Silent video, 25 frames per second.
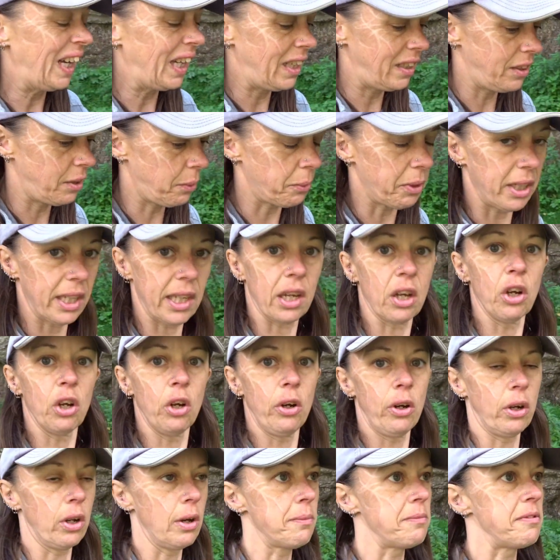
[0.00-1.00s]
Don't want to get
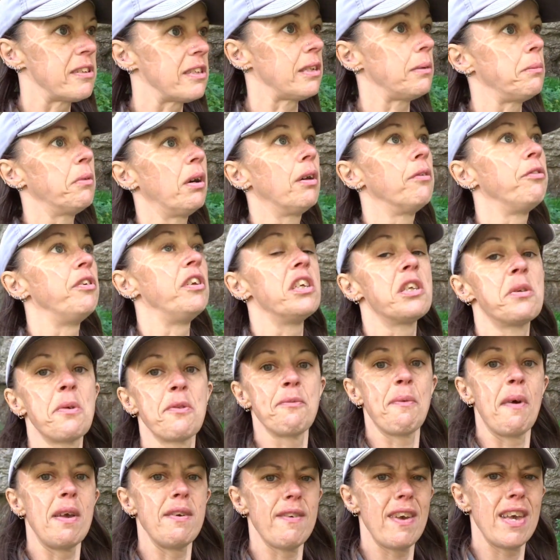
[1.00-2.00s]
hurt, obviously. I'm not finished with
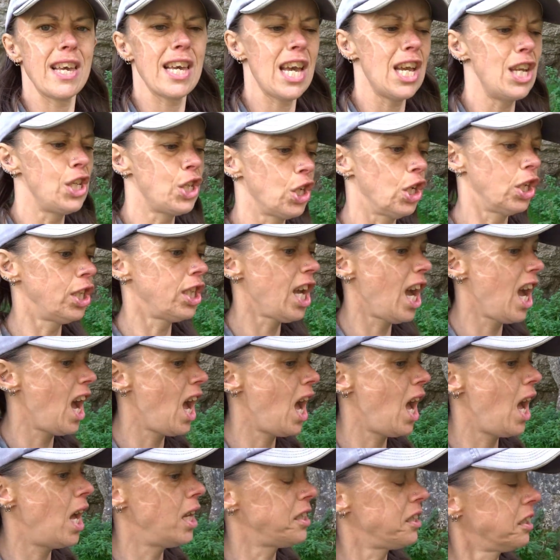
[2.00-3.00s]
my vacation
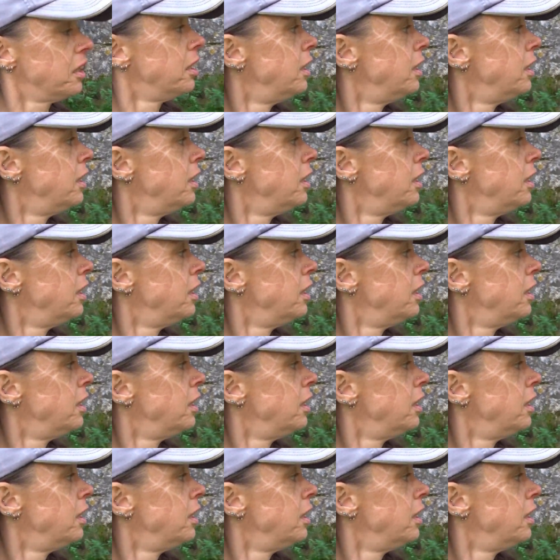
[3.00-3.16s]
yet.